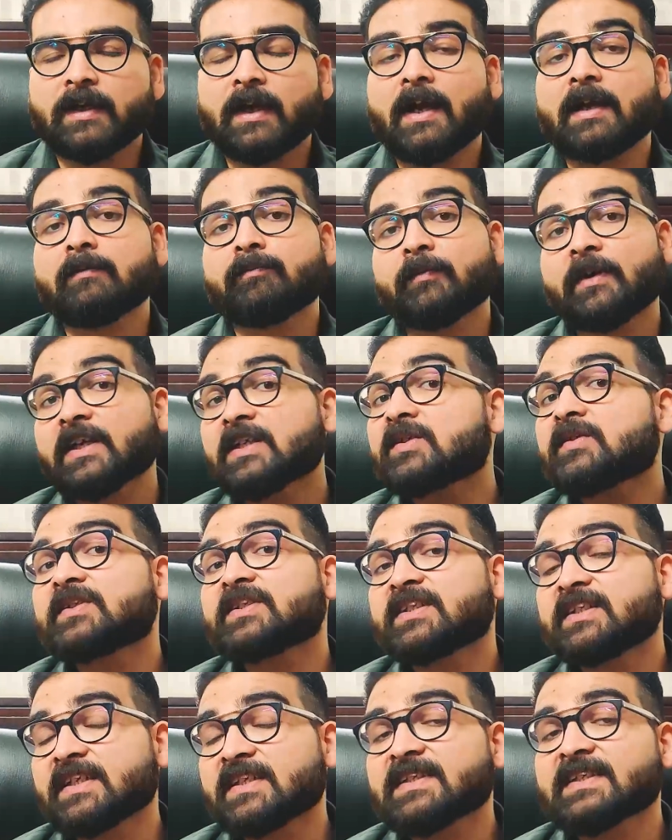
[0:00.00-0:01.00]
and it
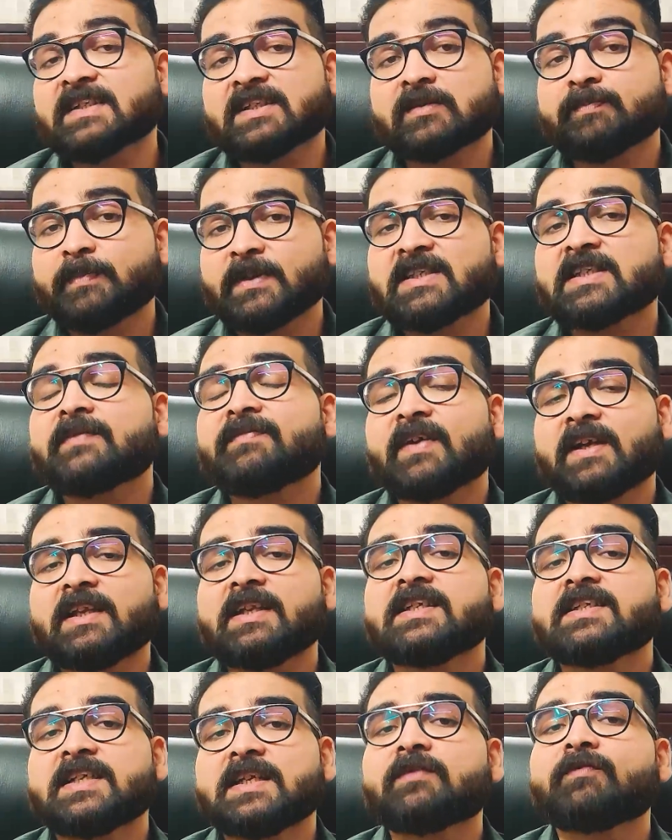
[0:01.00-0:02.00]
is
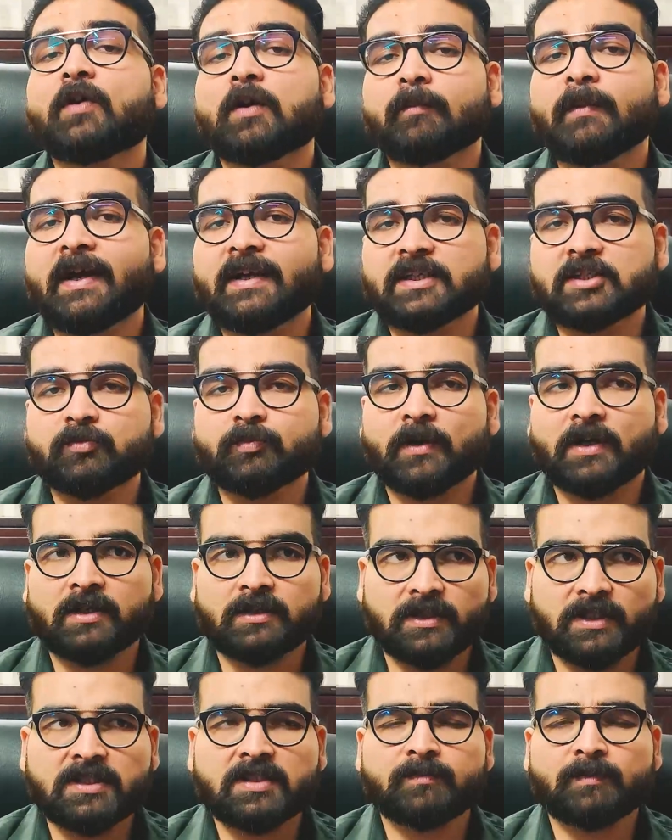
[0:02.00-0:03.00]
specifically seen for marriage
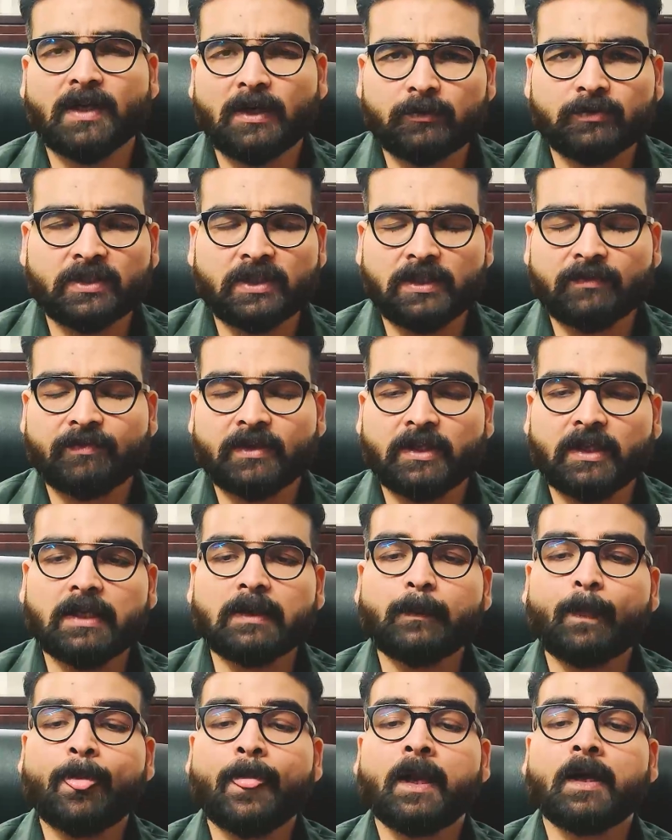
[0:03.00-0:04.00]
part, the spouse and
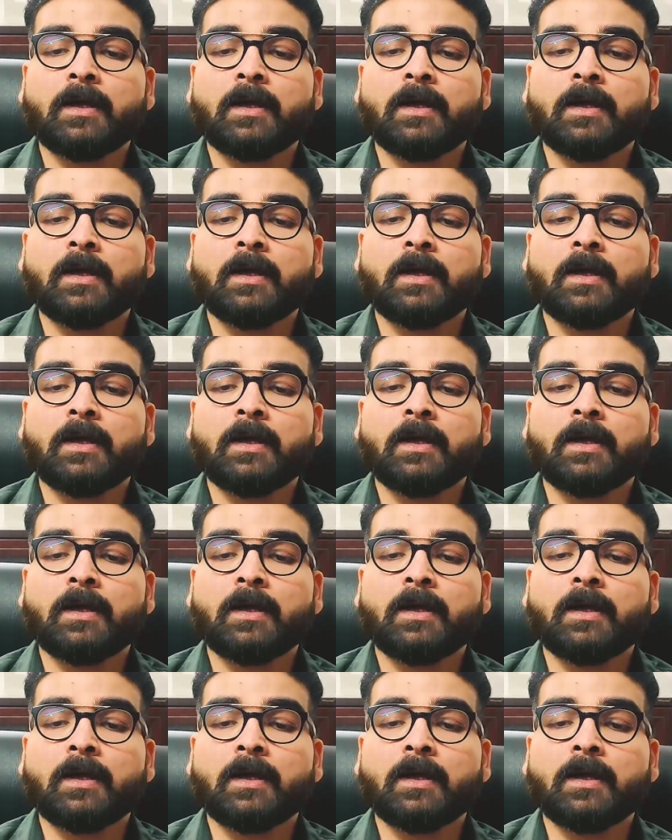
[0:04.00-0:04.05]
everything.